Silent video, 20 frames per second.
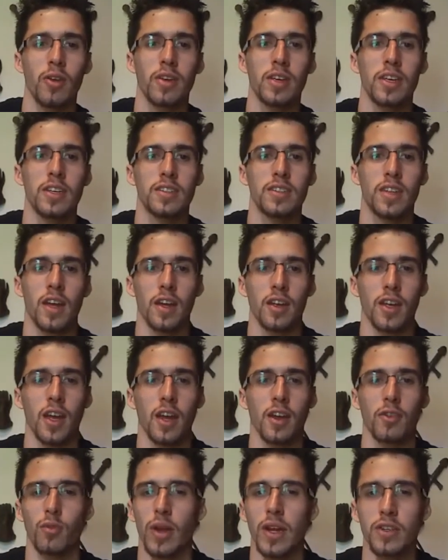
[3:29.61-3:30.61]
He's got
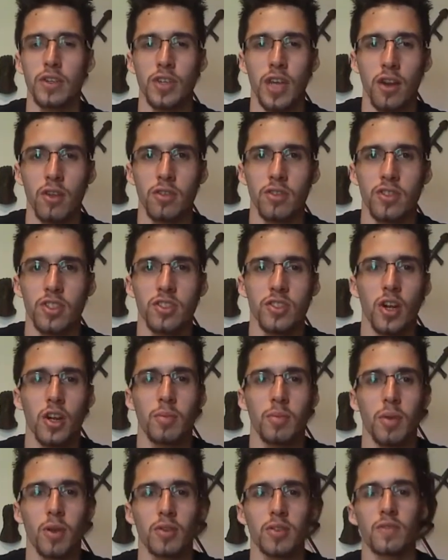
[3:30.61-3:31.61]
a great channel and just
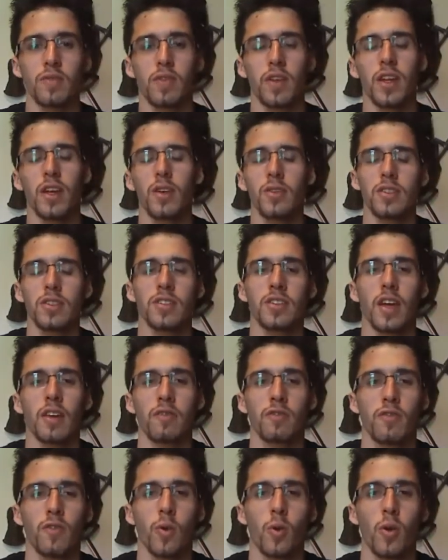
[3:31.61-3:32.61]
started posting videos. He's got
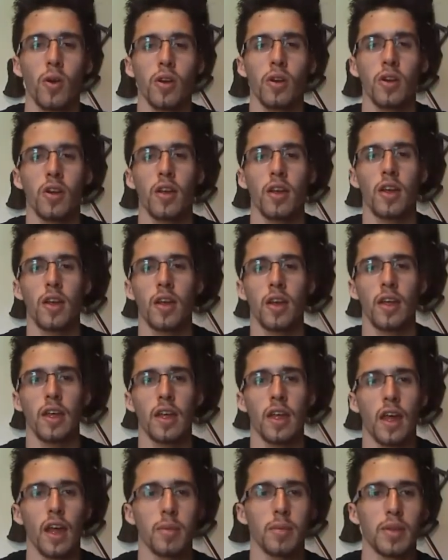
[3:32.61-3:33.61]
4,
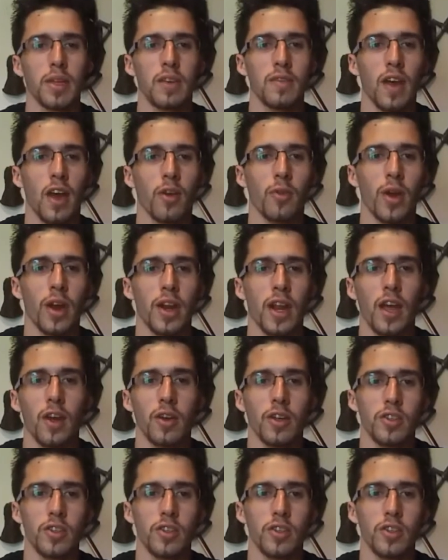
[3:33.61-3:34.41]
I believe, out right now.